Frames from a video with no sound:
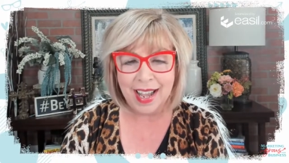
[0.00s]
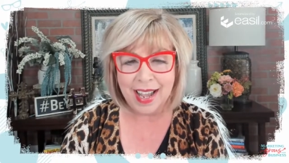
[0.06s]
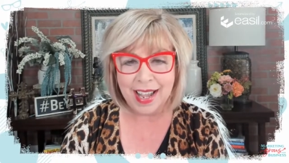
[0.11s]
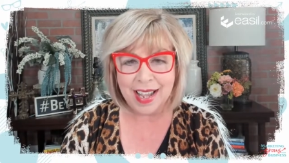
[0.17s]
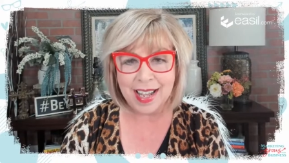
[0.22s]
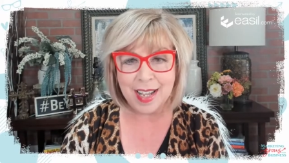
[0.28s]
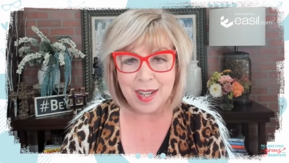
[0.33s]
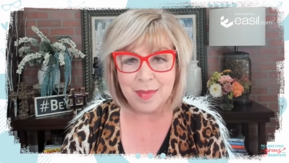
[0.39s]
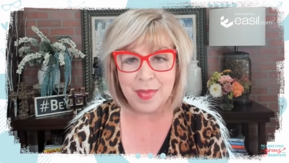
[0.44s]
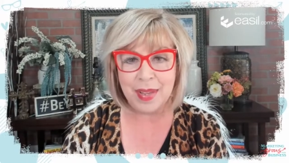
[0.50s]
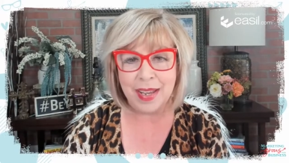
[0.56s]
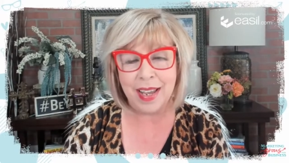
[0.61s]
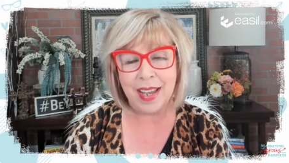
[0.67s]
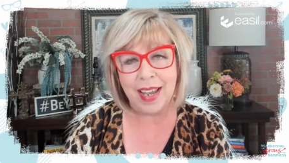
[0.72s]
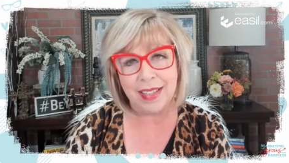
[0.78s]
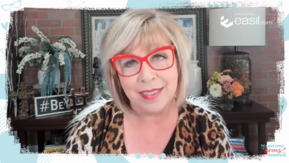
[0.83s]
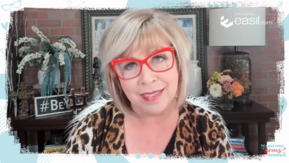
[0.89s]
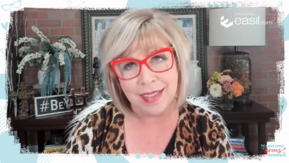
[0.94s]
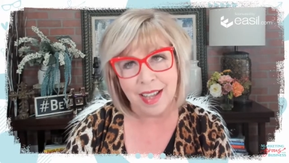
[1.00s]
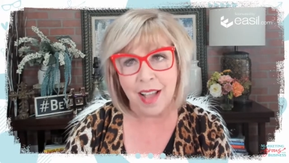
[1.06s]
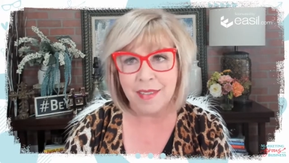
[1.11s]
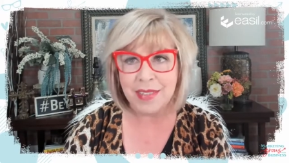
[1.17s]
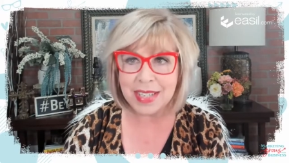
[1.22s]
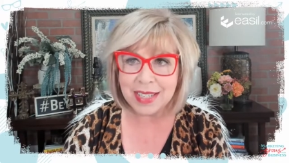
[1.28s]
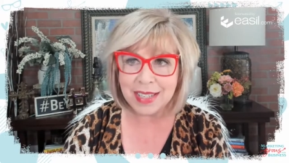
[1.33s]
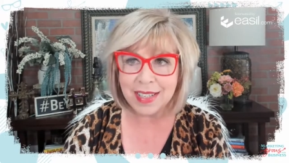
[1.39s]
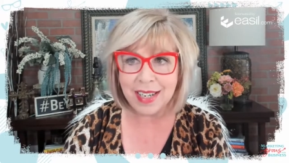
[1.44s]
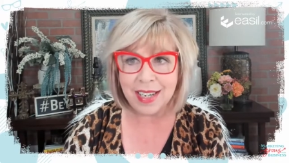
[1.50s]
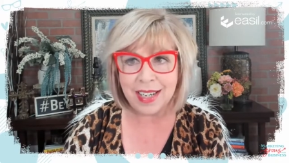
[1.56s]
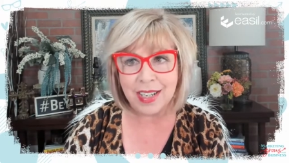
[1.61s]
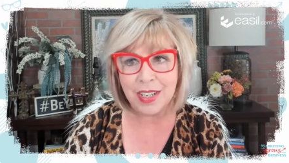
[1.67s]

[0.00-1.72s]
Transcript: And obviously,